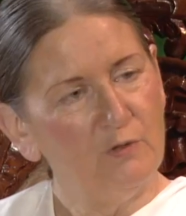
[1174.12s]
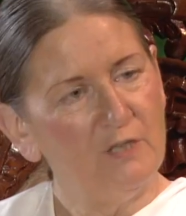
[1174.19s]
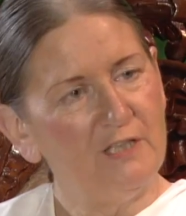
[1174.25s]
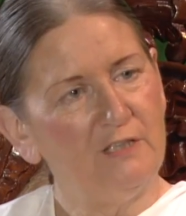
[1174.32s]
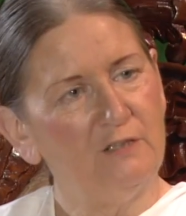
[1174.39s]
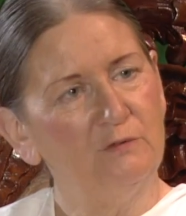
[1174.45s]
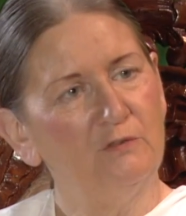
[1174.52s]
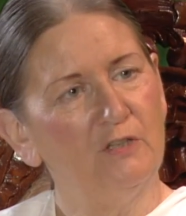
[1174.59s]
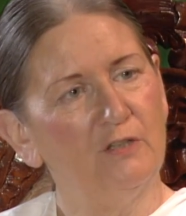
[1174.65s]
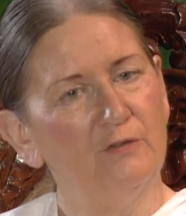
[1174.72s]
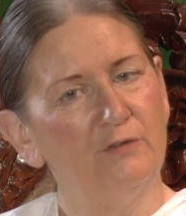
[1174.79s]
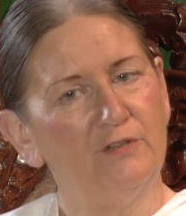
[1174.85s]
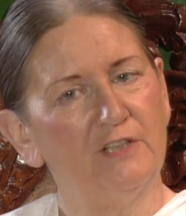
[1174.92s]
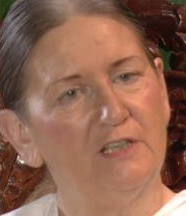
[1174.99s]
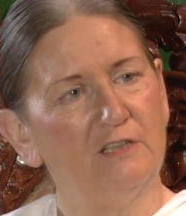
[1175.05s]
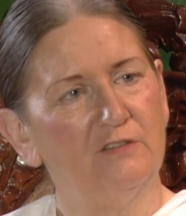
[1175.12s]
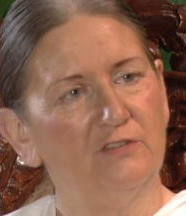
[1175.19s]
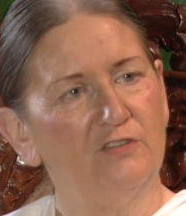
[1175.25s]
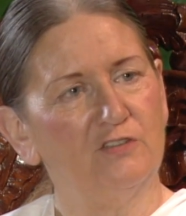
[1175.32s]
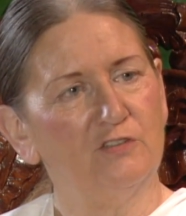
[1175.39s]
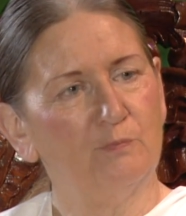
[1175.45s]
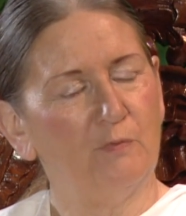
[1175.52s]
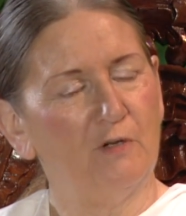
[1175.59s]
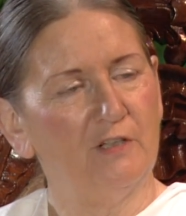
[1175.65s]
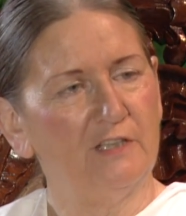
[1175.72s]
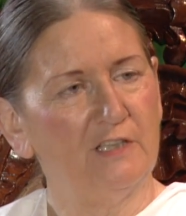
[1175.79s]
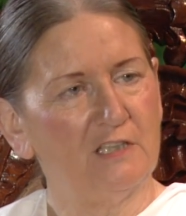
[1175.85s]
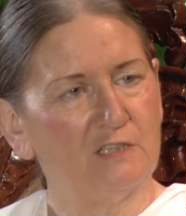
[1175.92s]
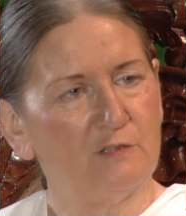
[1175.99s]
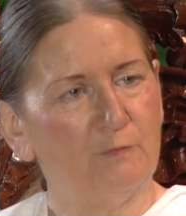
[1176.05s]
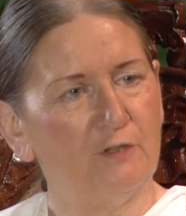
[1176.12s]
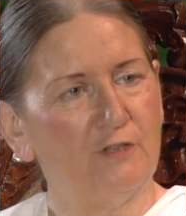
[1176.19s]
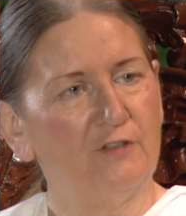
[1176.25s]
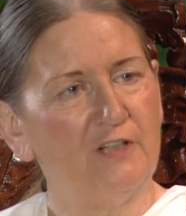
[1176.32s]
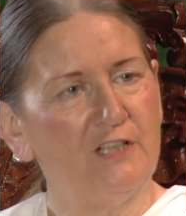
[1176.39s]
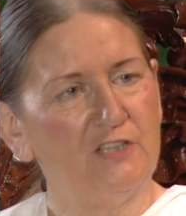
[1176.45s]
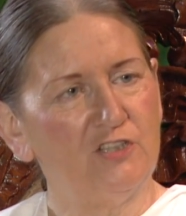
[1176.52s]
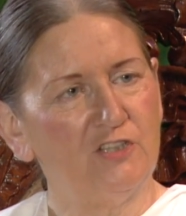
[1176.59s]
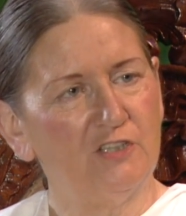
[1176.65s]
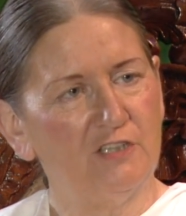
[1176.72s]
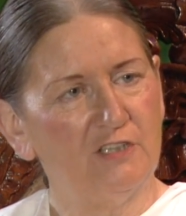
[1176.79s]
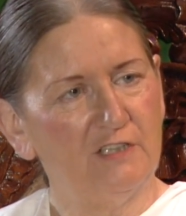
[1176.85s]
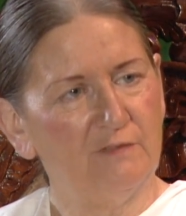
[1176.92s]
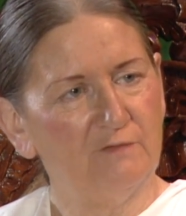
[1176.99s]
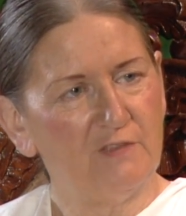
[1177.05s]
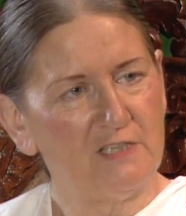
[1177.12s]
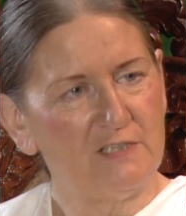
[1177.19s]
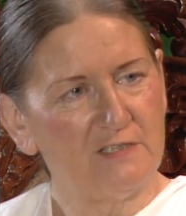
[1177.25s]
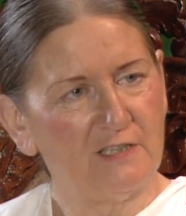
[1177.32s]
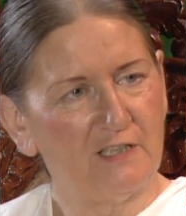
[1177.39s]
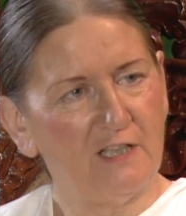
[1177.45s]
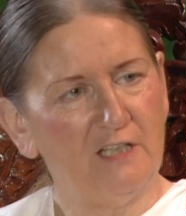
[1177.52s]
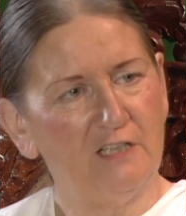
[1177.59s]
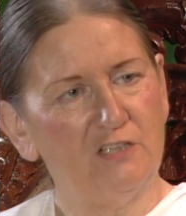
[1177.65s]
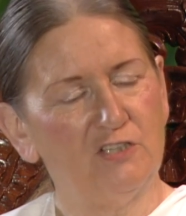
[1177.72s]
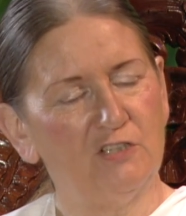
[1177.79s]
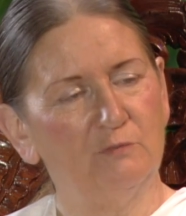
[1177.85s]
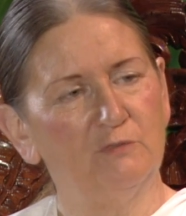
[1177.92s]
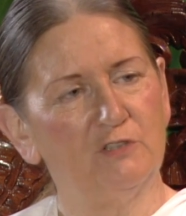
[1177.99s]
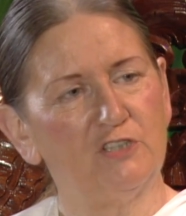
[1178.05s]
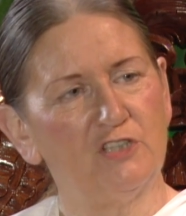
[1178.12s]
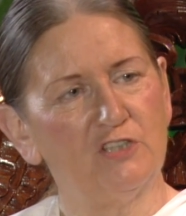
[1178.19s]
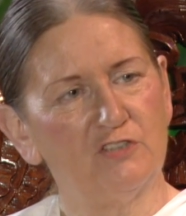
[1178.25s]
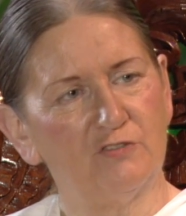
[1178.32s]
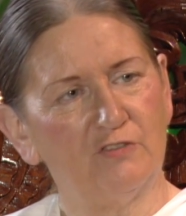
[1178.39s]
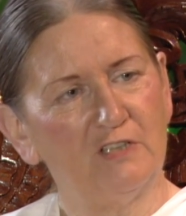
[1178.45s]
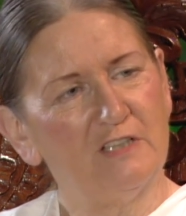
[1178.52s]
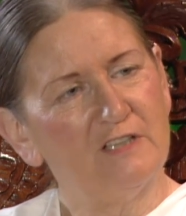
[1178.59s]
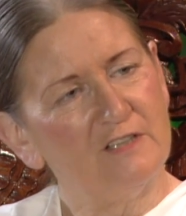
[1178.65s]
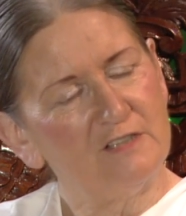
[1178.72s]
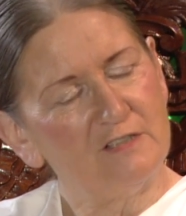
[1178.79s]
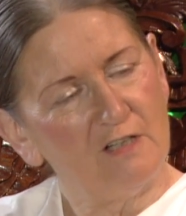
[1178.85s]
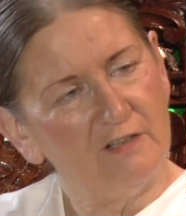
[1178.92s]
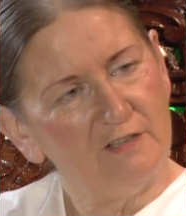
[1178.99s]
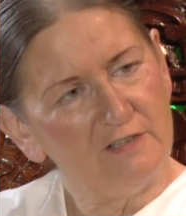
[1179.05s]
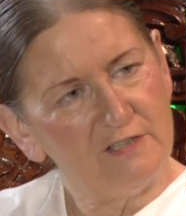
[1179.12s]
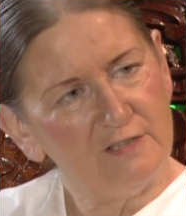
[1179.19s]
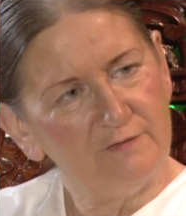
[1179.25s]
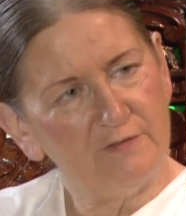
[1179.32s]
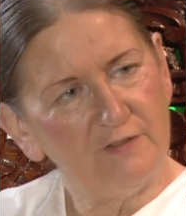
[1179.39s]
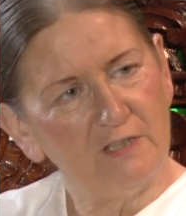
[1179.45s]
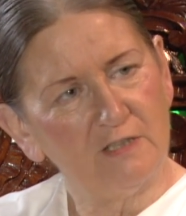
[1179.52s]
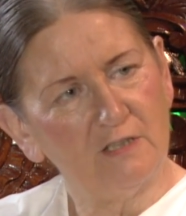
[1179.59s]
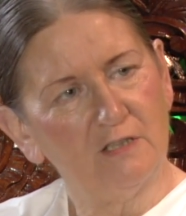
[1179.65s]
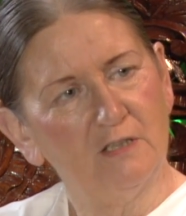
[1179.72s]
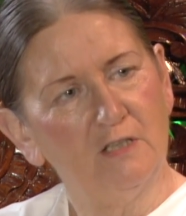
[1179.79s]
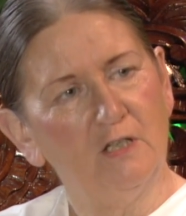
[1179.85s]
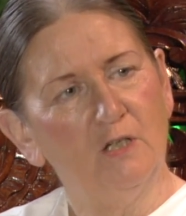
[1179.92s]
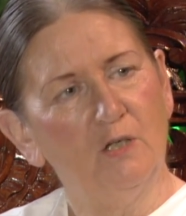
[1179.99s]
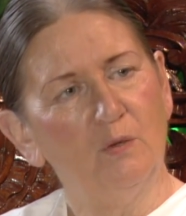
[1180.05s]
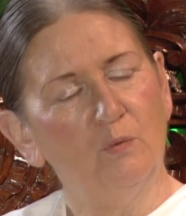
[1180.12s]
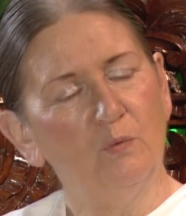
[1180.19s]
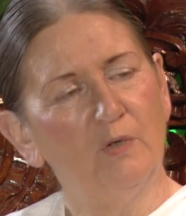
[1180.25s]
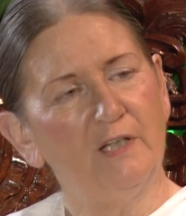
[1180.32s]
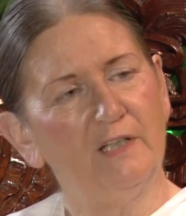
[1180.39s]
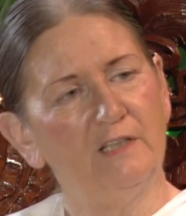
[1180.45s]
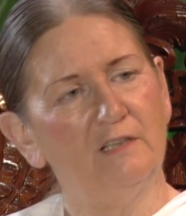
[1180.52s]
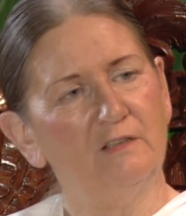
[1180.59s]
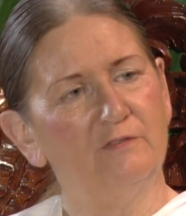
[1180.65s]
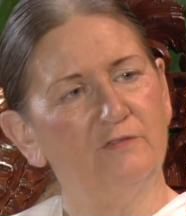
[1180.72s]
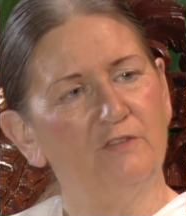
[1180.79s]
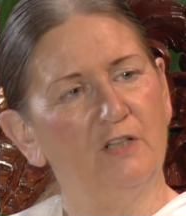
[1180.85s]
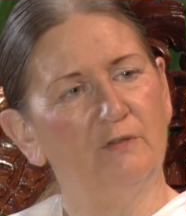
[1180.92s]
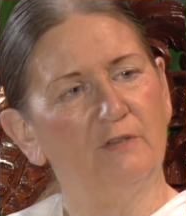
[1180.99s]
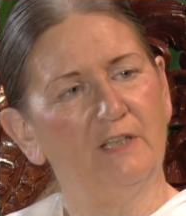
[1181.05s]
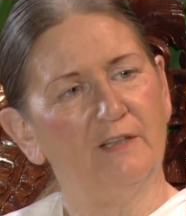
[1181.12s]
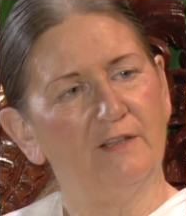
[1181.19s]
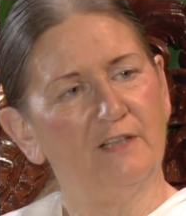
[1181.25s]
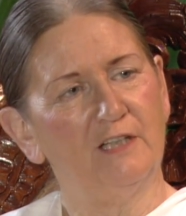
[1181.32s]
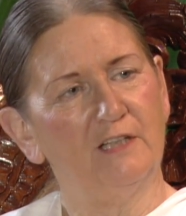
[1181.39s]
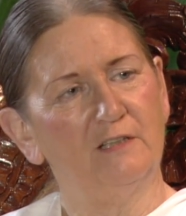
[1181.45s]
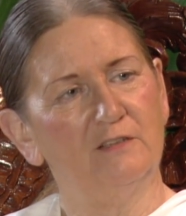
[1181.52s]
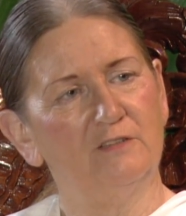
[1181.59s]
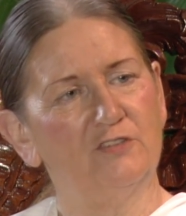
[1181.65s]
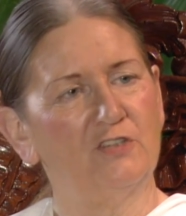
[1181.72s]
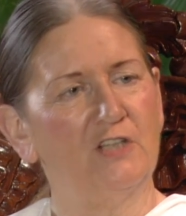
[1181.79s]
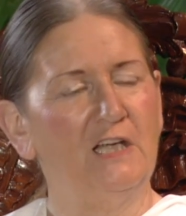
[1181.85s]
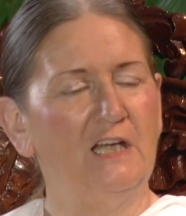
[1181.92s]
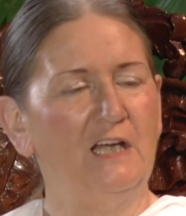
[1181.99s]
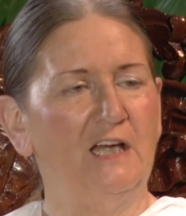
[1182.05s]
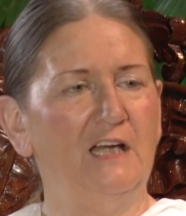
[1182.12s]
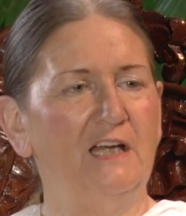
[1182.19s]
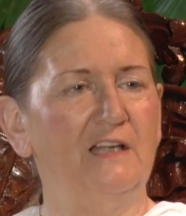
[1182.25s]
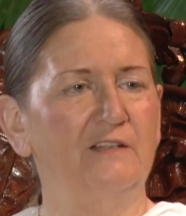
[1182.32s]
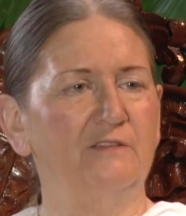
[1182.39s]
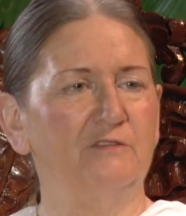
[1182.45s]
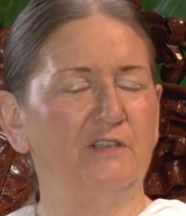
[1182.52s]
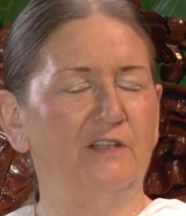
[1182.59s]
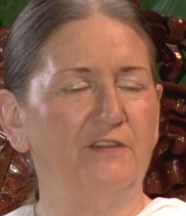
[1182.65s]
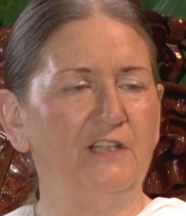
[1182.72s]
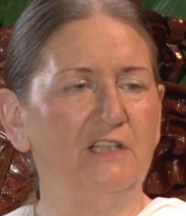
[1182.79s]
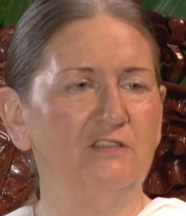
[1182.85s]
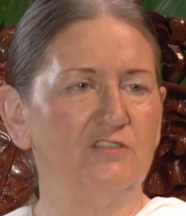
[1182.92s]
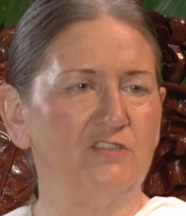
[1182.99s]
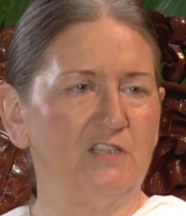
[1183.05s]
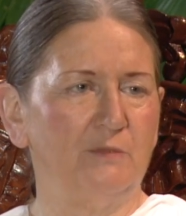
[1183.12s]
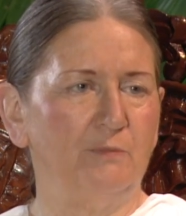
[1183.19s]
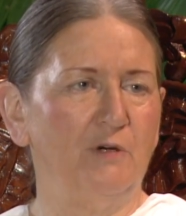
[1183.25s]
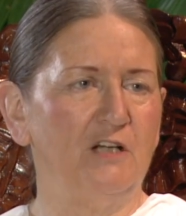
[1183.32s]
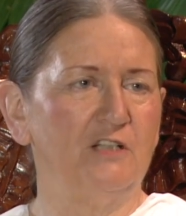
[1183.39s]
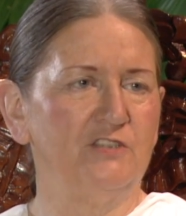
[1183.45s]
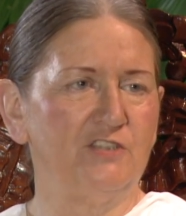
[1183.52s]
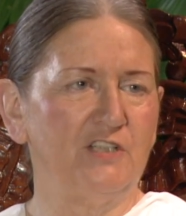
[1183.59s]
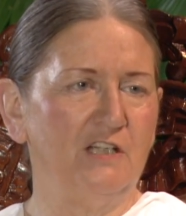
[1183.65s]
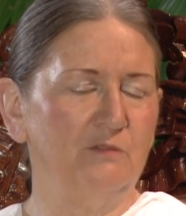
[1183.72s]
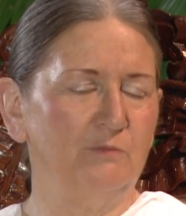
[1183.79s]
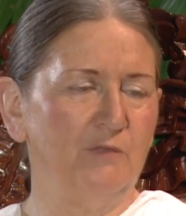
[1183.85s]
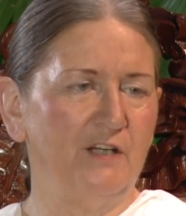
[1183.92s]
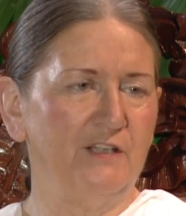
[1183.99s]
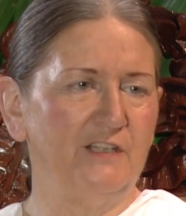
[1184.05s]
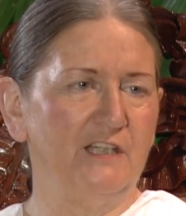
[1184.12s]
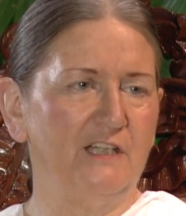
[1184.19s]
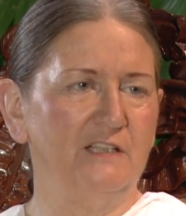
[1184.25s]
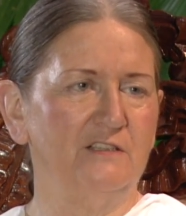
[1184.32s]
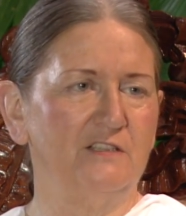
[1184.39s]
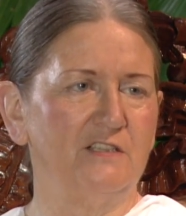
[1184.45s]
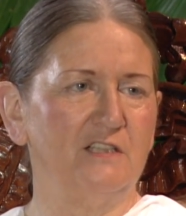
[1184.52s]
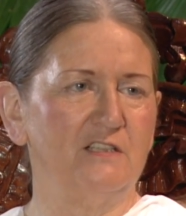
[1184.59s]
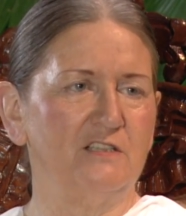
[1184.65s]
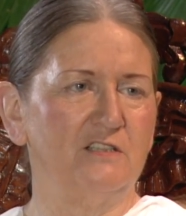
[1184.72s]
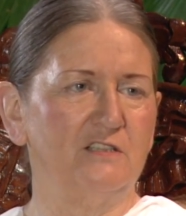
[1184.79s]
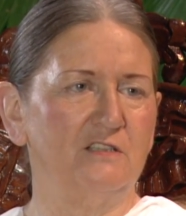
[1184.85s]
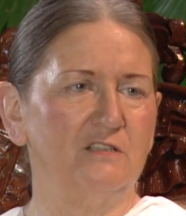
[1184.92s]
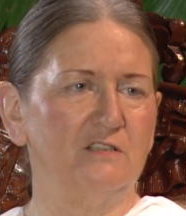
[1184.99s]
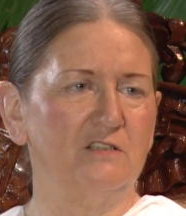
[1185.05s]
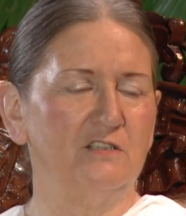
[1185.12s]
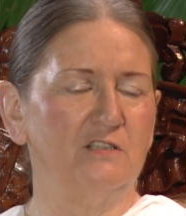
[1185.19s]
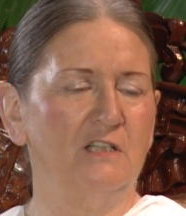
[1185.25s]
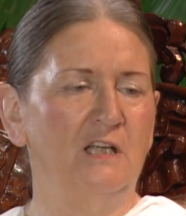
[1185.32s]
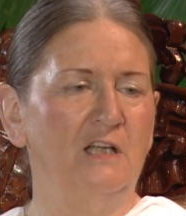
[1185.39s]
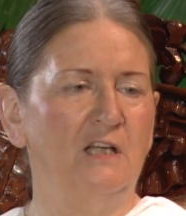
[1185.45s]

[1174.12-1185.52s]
way you know things is by exploration and investigation, which is really the scientific way of knowing things. And things that are passed down by the ancestors